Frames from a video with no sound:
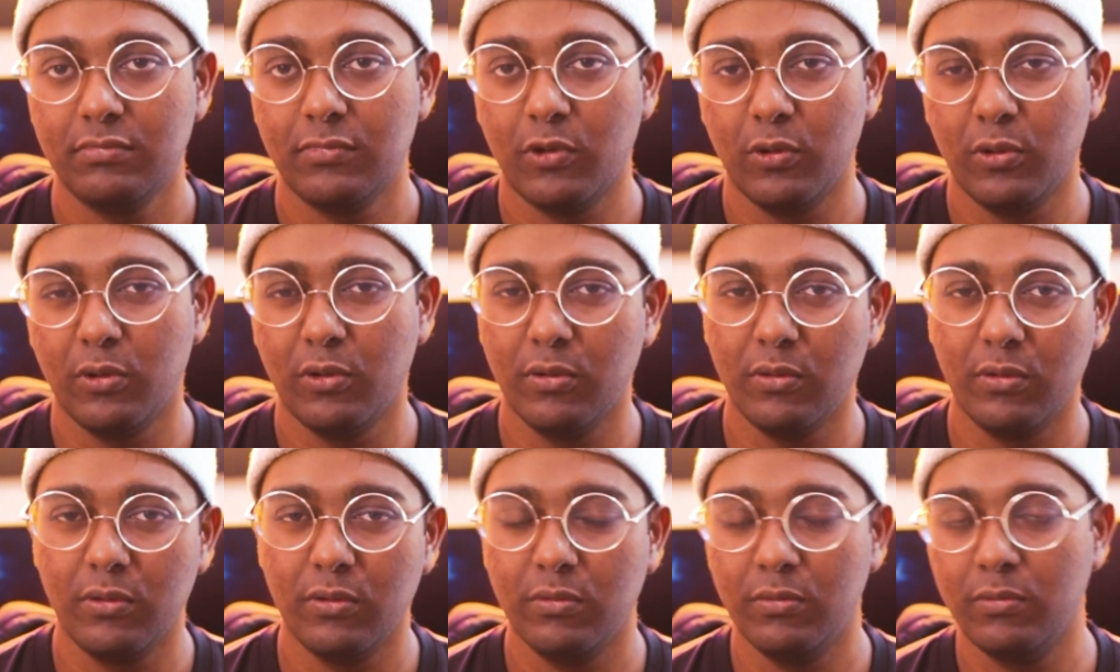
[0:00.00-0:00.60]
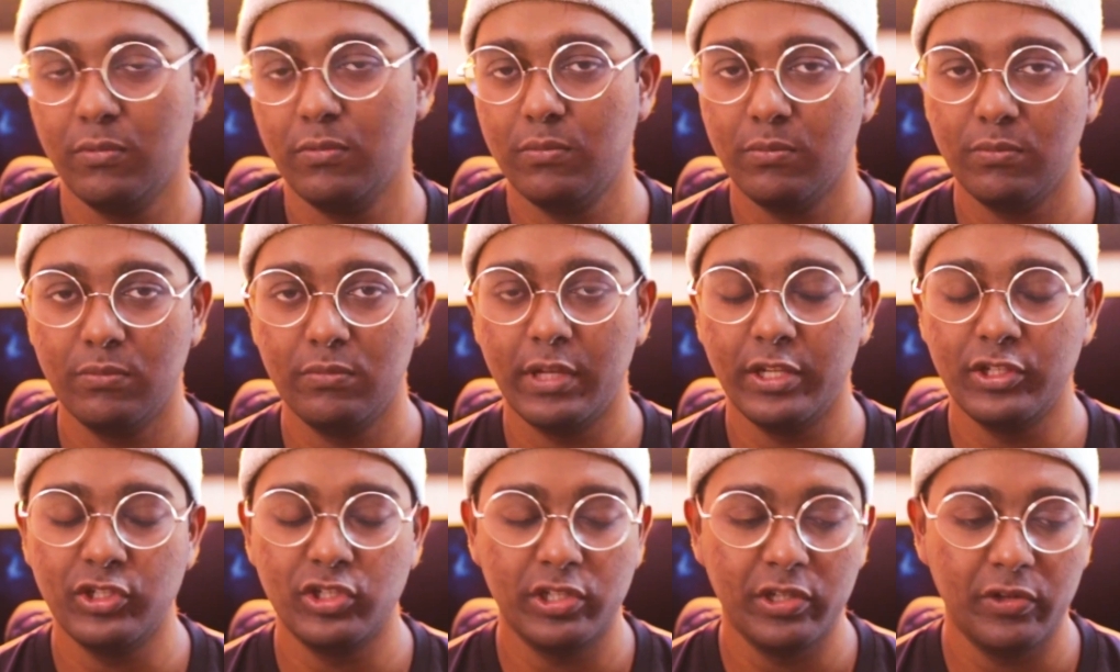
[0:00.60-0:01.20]
or
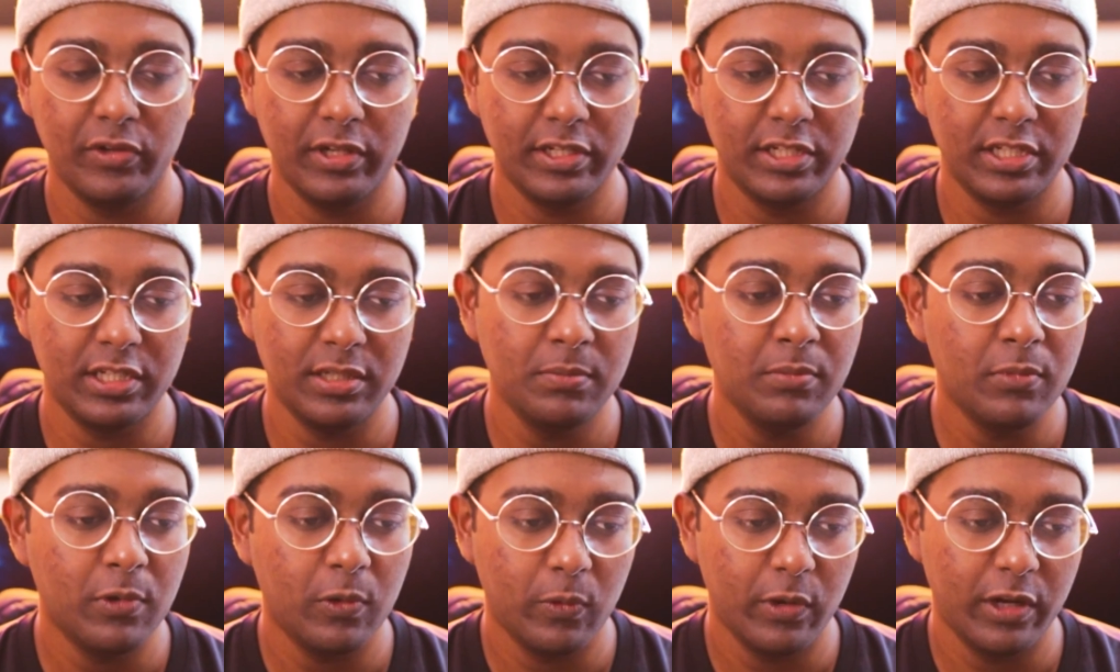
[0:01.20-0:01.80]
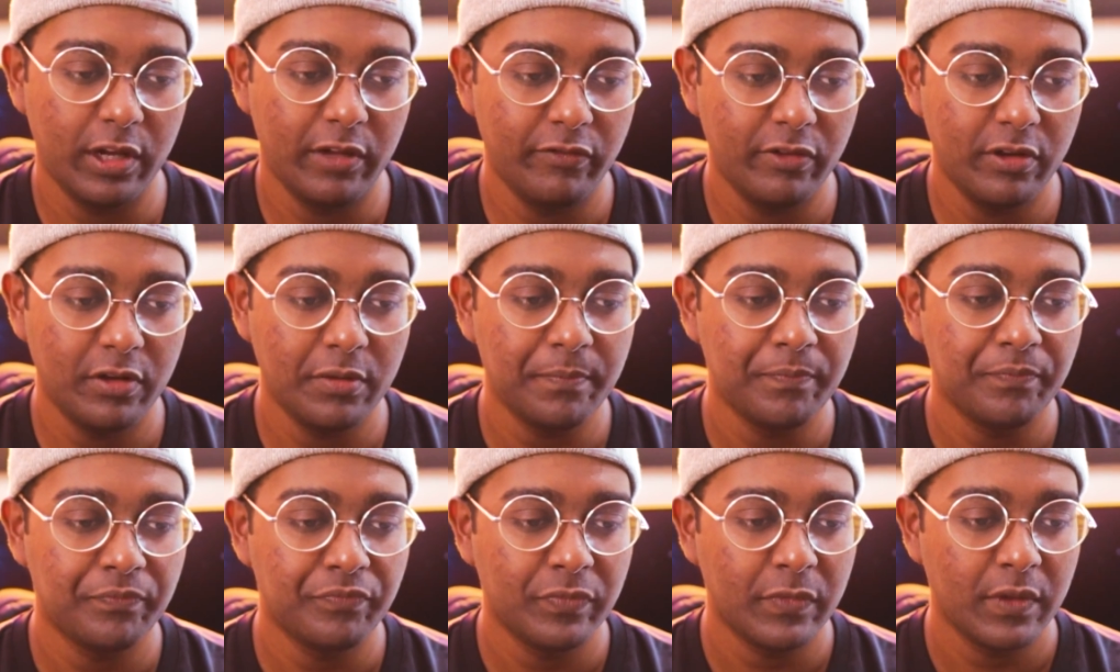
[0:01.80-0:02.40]
engineering team or whatever.